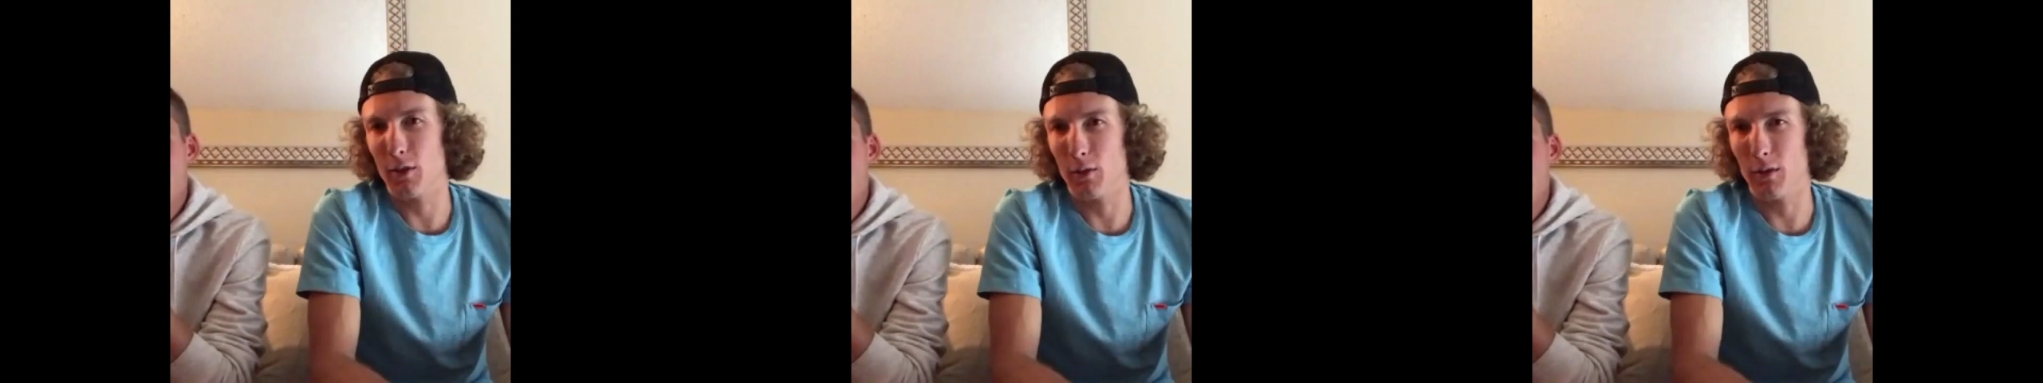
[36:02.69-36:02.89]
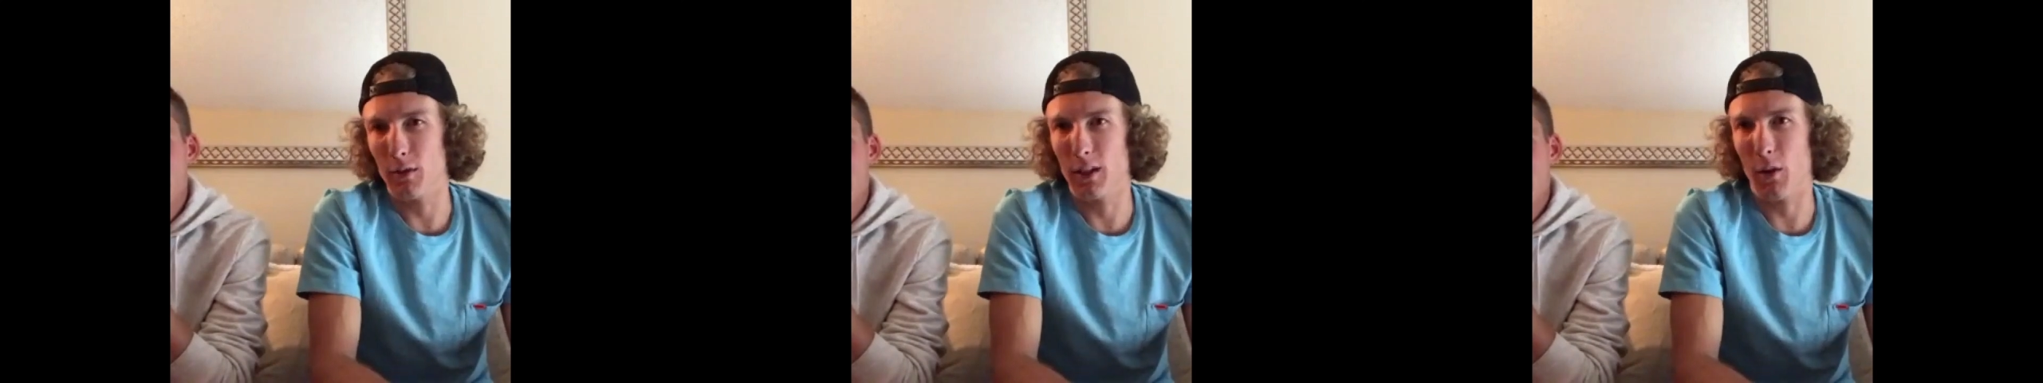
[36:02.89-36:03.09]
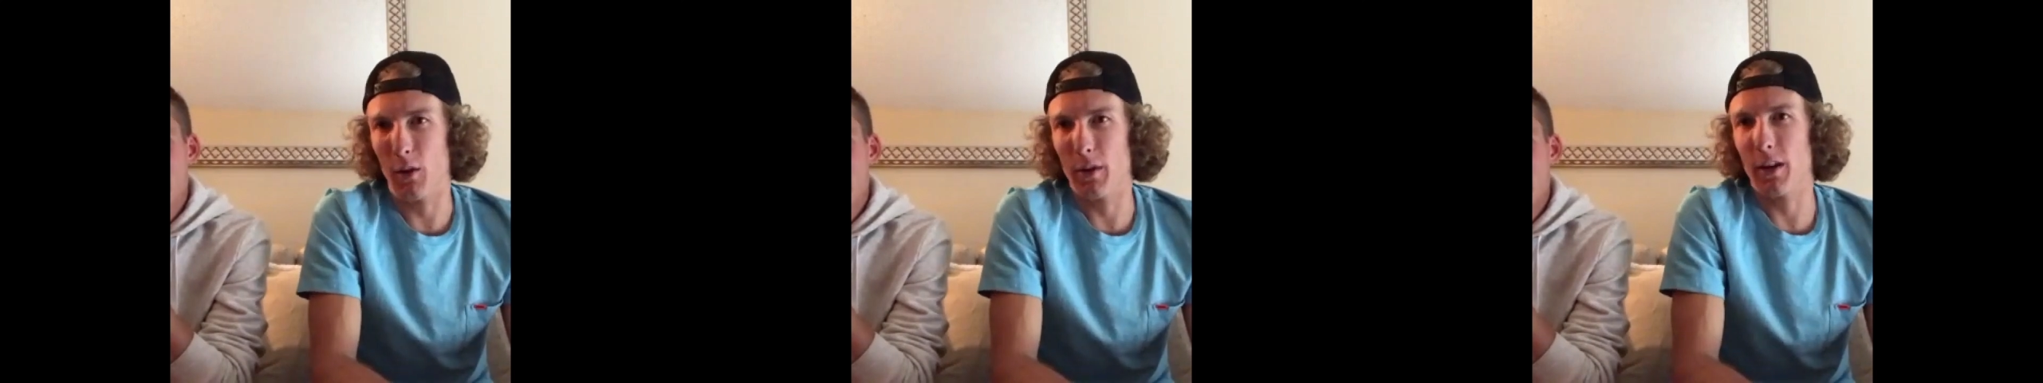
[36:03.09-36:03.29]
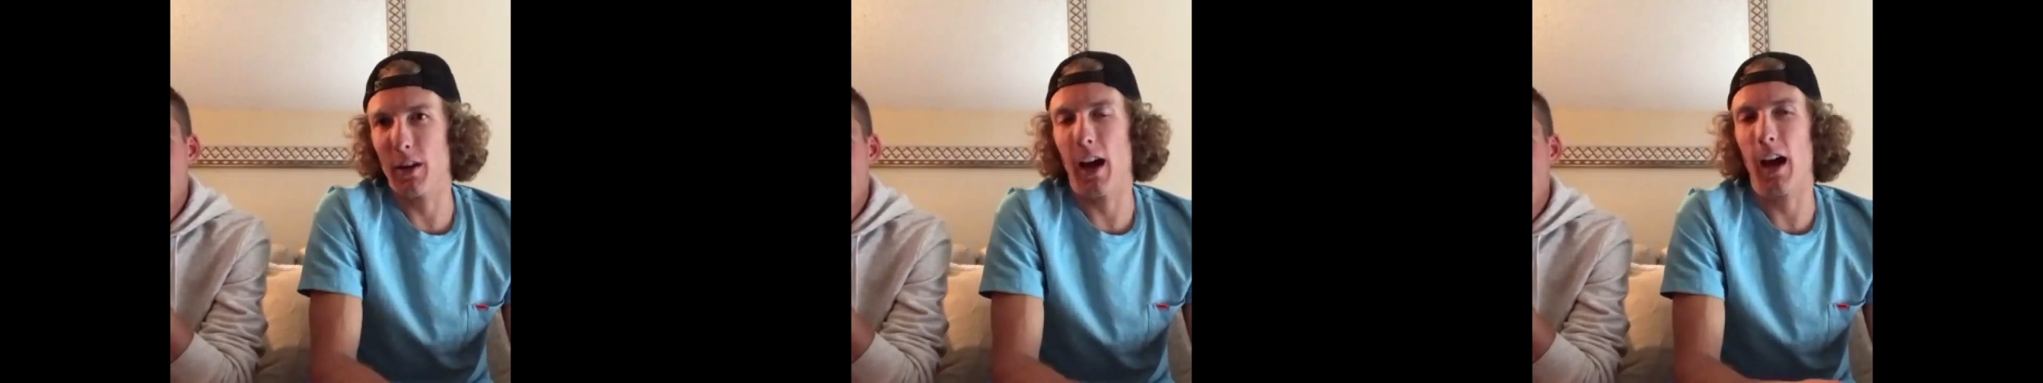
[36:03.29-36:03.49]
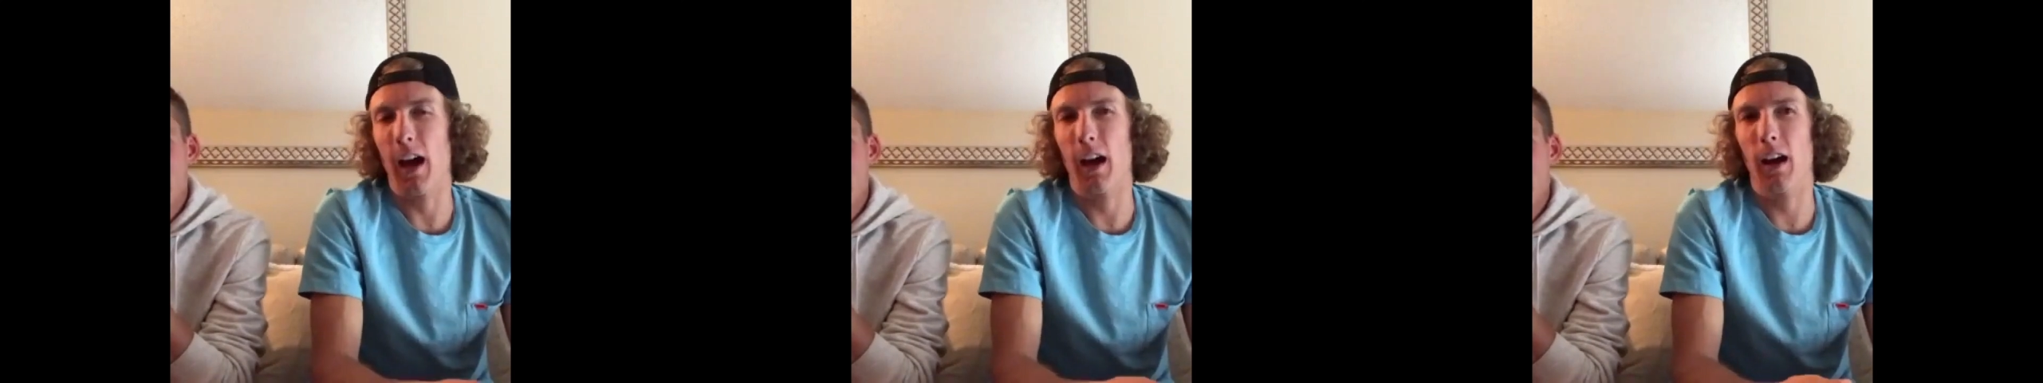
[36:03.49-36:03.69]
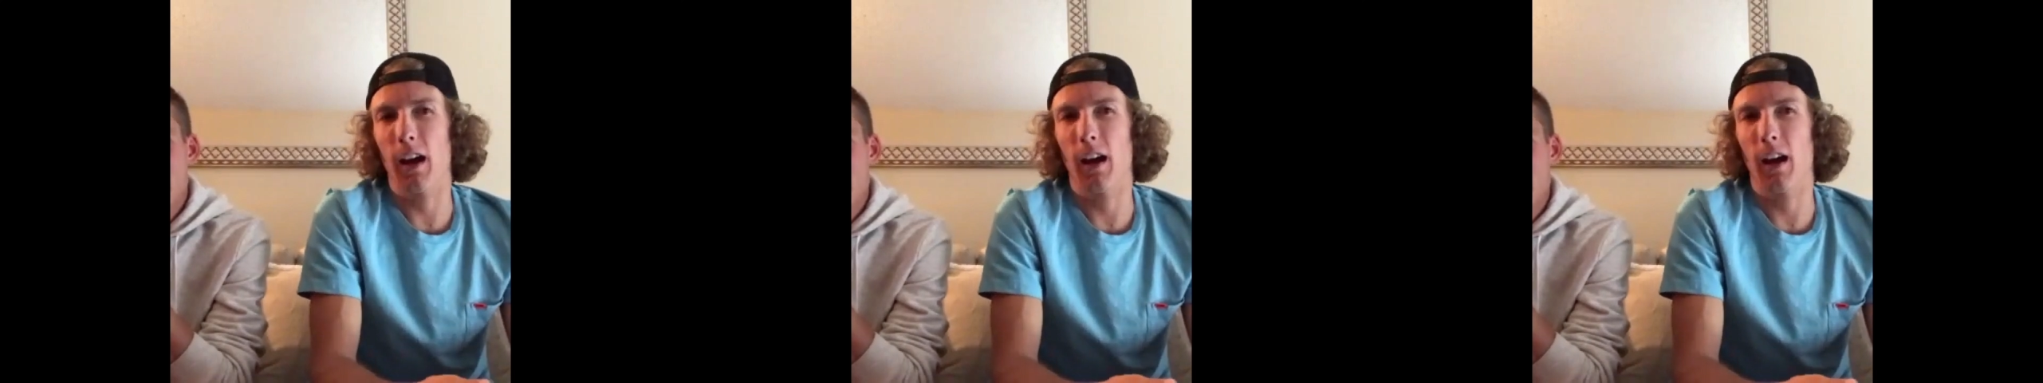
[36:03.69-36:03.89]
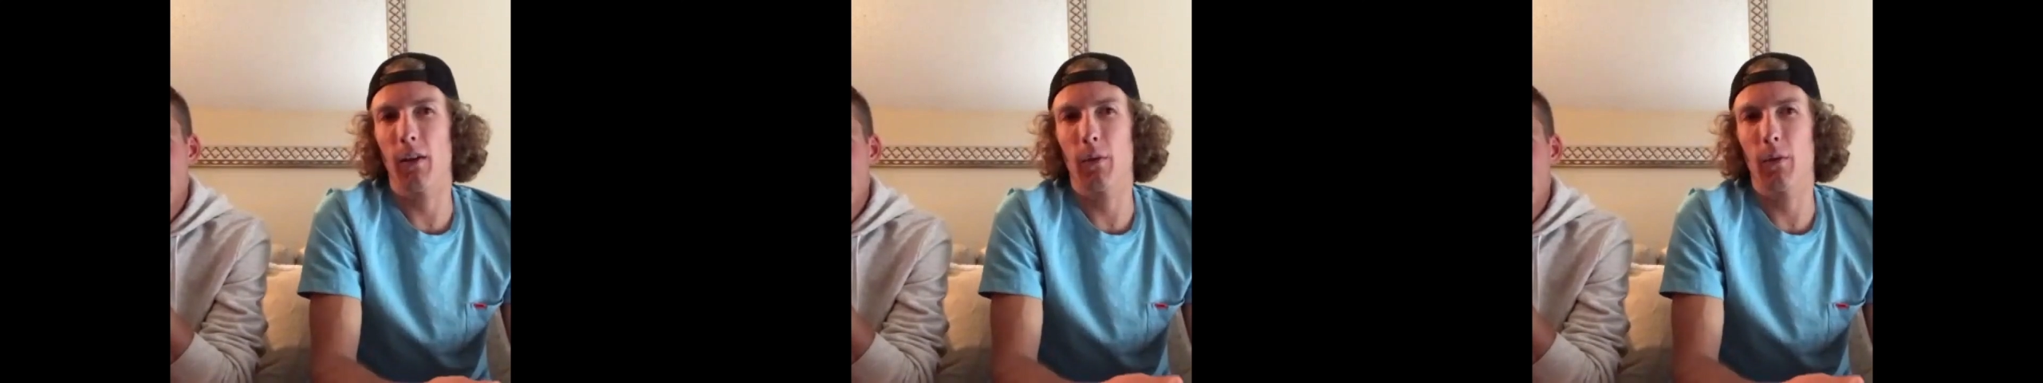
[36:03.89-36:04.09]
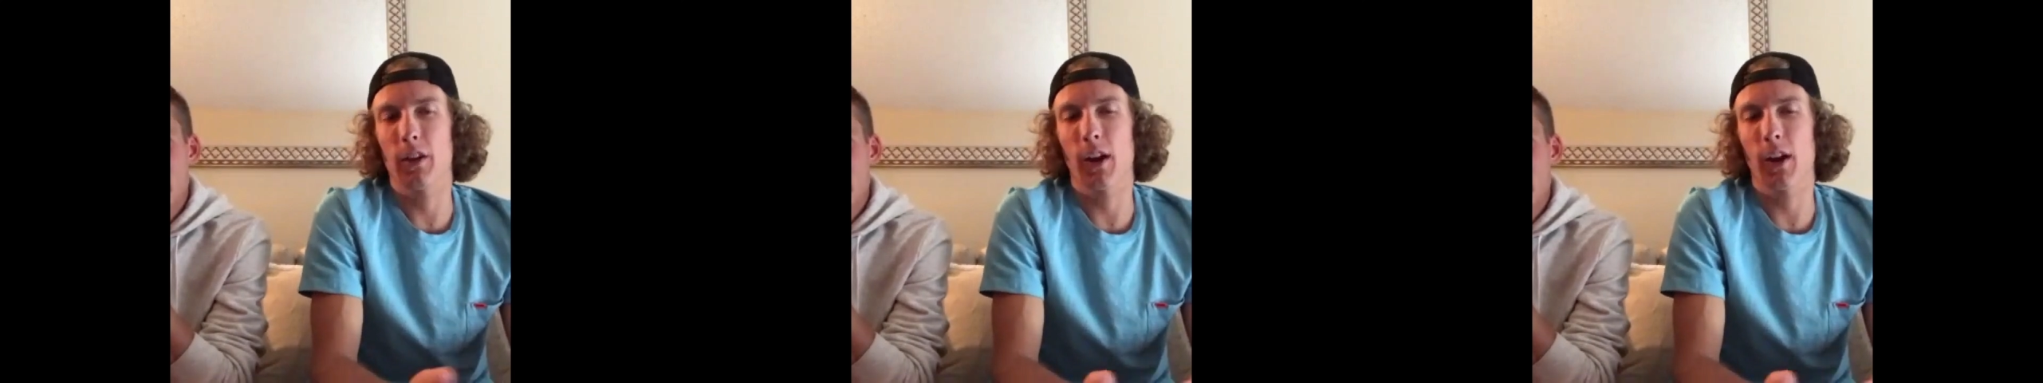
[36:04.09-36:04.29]
that you know,
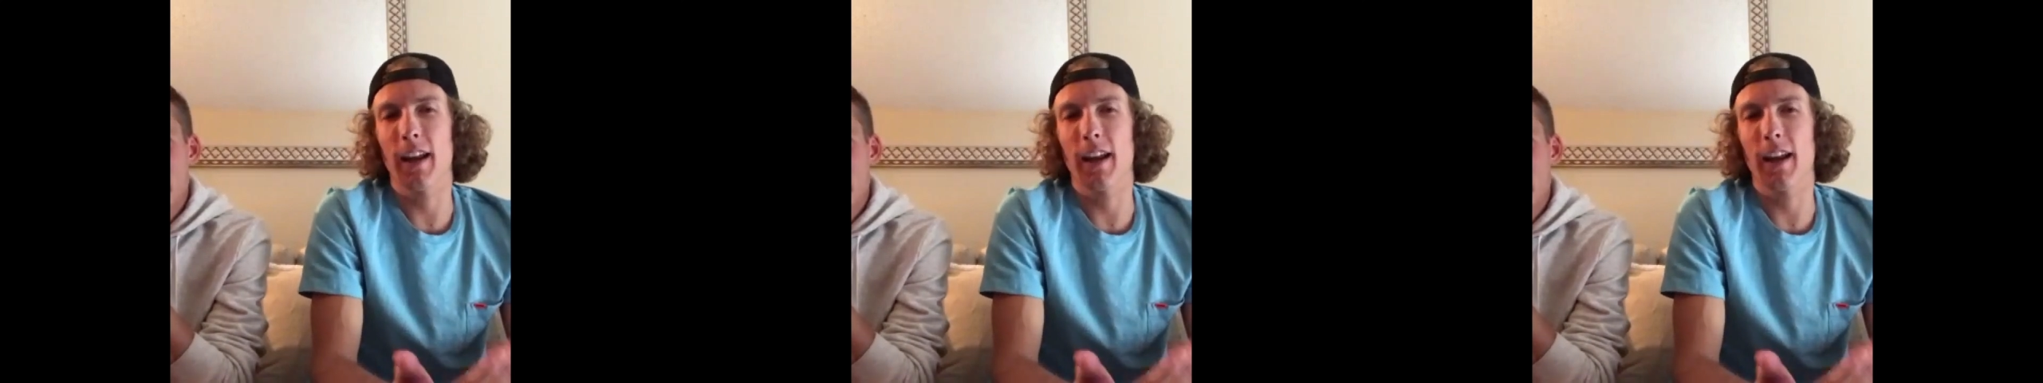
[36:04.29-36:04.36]
when